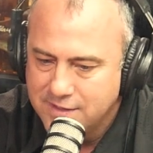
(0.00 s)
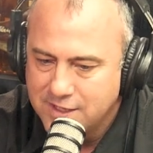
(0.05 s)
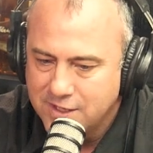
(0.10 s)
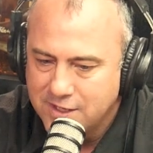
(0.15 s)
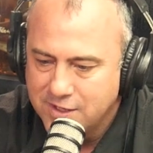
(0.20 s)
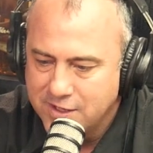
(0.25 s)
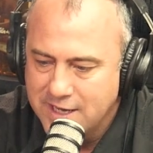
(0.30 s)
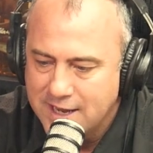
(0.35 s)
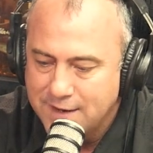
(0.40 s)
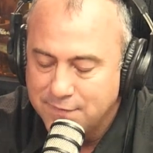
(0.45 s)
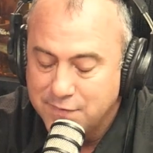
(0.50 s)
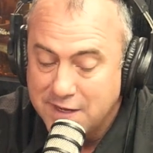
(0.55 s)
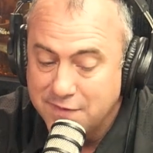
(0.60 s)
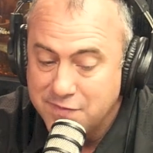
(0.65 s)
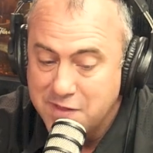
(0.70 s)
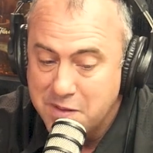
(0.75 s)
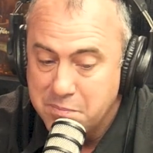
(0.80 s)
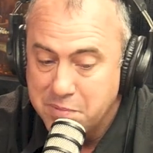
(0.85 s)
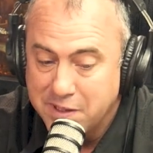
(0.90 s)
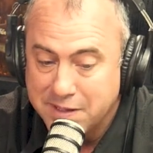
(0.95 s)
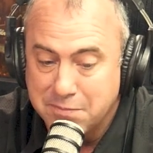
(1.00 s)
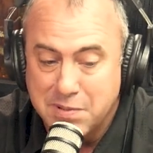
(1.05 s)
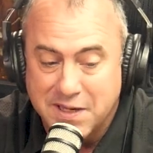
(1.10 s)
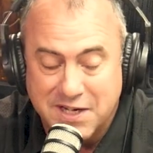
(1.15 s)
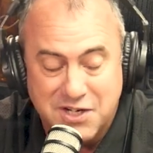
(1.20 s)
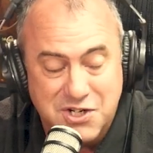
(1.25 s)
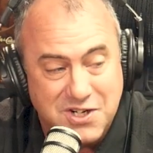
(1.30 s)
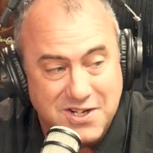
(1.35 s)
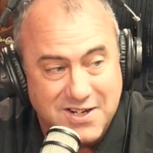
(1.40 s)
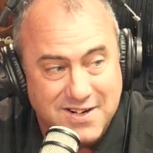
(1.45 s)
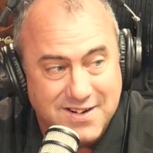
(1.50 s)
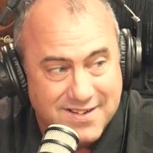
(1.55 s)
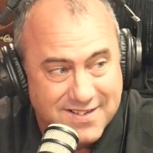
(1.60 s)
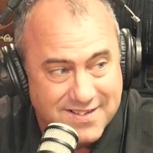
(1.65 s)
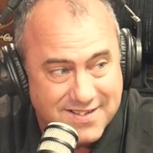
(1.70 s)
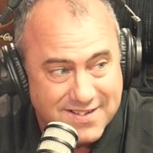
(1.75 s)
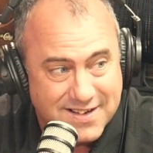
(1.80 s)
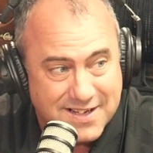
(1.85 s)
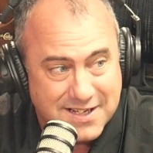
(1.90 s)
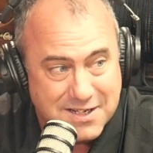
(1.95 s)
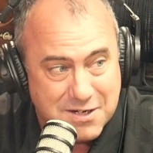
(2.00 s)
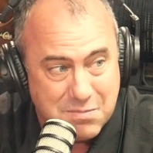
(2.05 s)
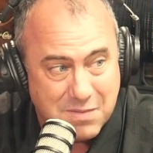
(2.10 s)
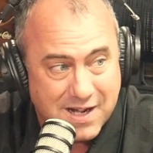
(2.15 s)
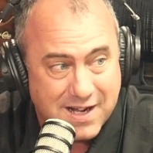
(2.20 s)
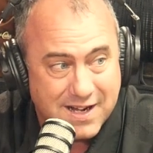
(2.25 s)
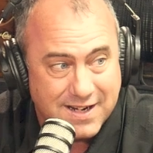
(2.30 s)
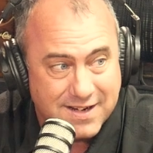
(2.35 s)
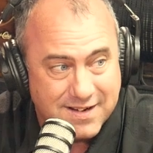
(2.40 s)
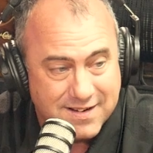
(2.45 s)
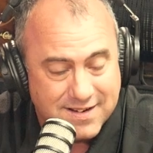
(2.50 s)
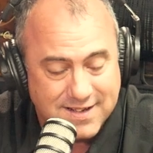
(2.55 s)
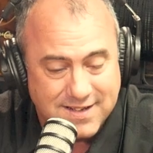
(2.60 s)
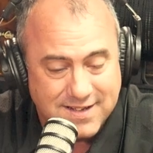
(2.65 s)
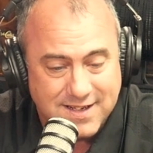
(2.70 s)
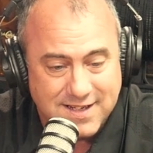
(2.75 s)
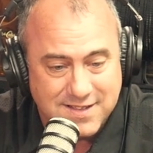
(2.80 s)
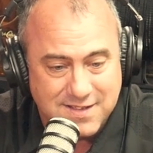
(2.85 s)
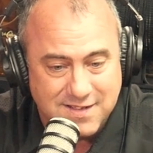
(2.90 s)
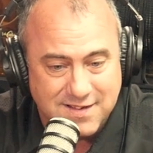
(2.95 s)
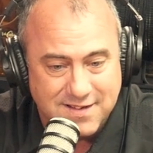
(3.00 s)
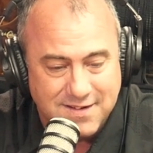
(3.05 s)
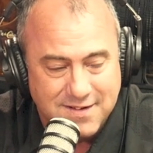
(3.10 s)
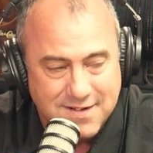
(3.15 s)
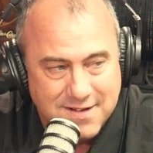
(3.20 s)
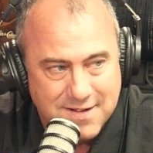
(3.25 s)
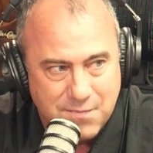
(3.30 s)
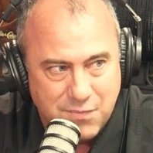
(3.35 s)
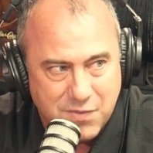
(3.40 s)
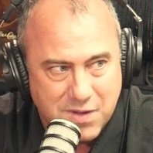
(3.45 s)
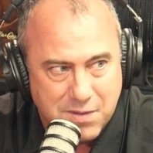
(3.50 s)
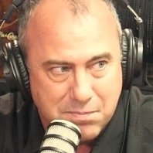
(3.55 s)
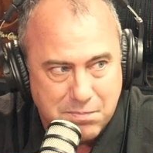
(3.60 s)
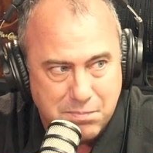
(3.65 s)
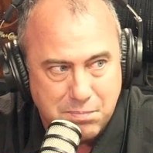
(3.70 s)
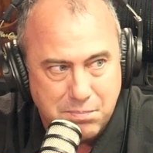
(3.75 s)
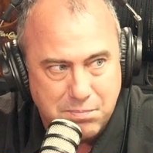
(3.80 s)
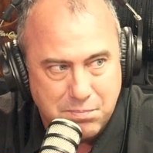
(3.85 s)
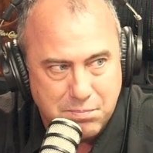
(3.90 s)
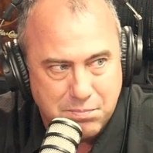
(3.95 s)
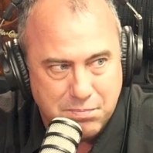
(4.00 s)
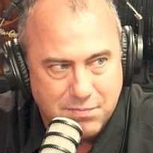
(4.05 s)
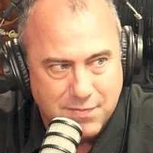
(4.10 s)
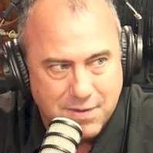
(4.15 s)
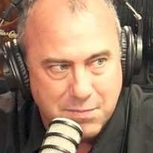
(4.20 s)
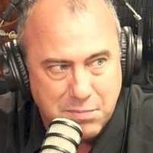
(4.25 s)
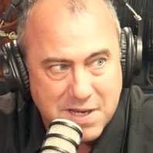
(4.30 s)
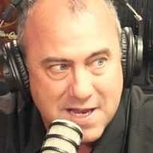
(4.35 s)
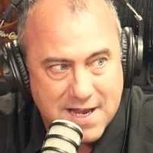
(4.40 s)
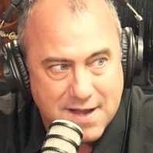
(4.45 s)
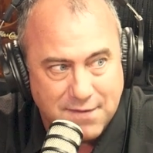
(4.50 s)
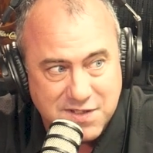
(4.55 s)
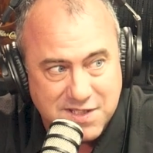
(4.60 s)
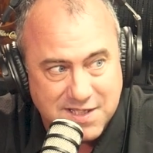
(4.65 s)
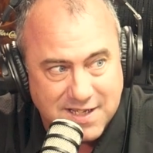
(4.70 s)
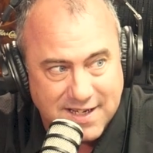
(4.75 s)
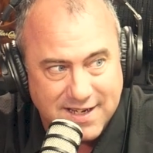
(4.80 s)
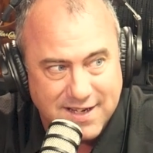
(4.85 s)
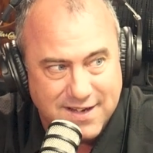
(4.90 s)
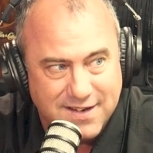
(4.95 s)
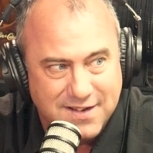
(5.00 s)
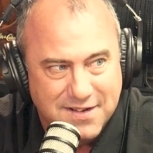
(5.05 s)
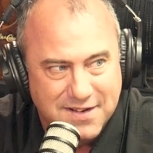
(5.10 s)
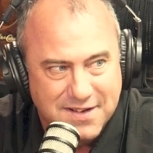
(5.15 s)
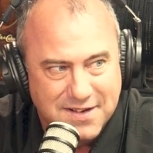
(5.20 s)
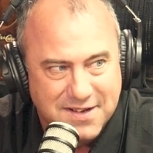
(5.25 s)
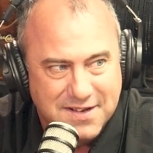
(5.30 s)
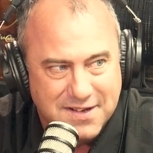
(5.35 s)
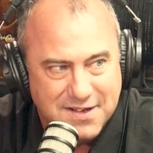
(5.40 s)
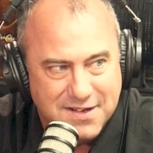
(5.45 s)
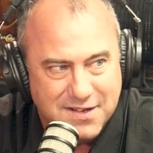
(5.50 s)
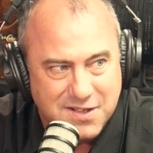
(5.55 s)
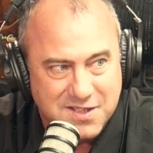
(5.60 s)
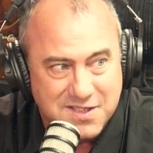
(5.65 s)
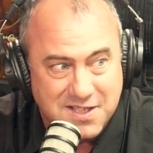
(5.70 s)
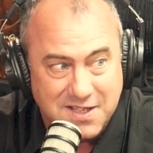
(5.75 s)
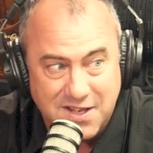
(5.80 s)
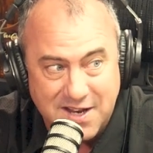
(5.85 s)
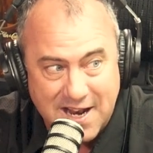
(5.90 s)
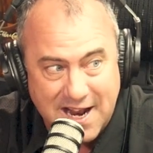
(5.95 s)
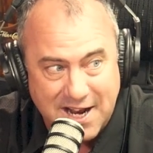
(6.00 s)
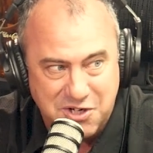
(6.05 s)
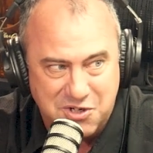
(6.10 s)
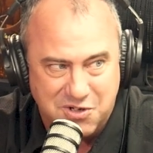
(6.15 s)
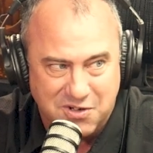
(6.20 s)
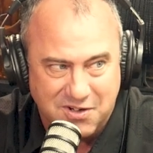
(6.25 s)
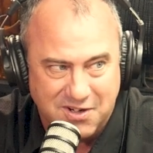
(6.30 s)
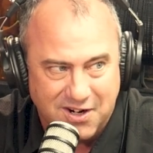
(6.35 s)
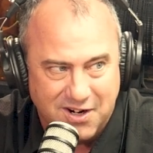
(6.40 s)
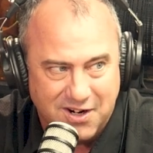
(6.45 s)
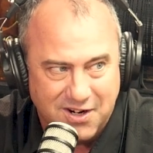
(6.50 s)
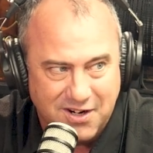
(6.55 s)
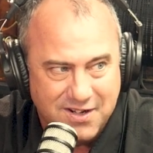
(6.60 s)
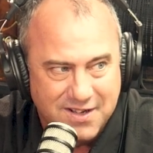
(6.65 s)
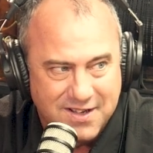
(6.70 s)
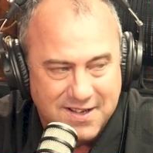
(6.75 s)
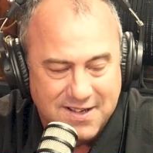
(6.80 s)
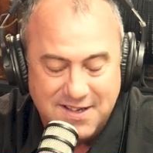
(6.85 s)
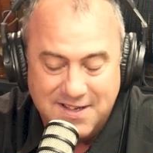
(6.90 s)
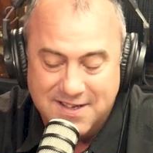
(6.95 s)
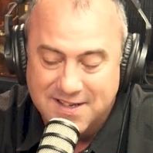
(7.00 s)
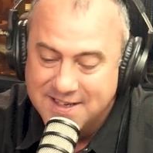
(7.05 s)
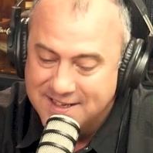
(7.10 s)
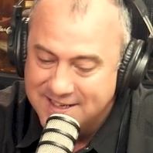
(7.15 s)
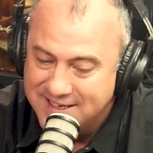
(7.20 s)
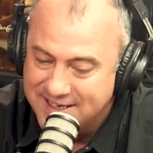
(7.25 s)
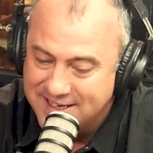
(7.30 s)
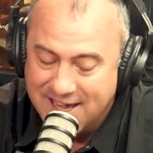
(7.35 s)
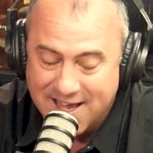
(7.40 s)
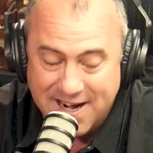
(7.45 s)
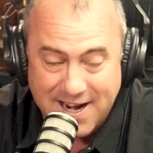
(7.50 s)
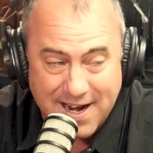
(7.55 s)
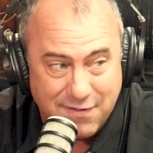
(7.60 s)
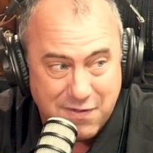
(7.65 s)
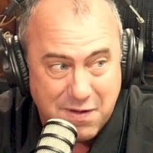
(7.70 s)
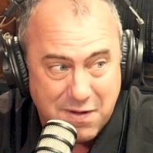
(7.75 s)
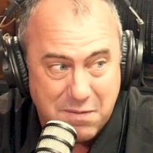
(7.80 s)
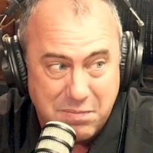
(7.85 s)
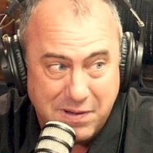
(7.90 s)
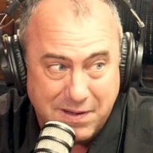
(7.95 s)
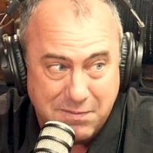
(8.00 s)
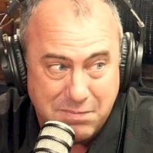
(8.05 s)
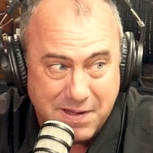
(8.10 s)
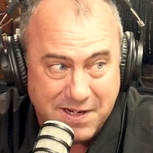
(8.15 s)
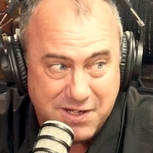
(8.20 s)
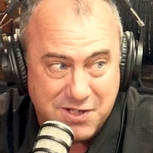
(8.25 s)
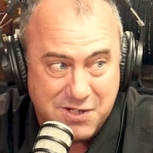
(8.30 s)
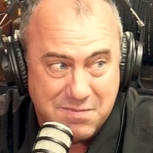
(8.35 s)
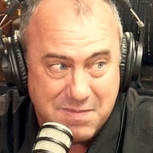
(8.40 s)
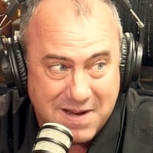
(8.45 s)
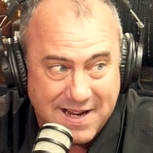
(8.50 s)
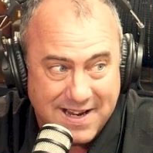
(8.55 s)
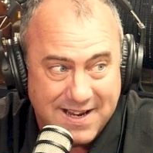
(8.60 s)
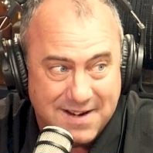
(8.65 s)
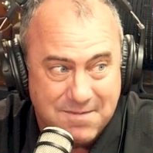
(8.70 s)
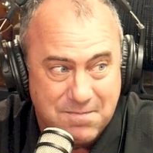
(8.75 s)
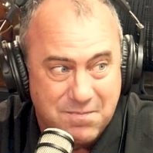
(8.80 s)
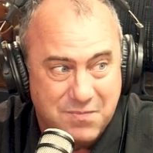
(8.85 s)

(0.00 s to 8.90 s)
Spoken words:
you have to have that big picture in your mind, and as a PFC, it's in the National Guard, you got to have that big picture, man.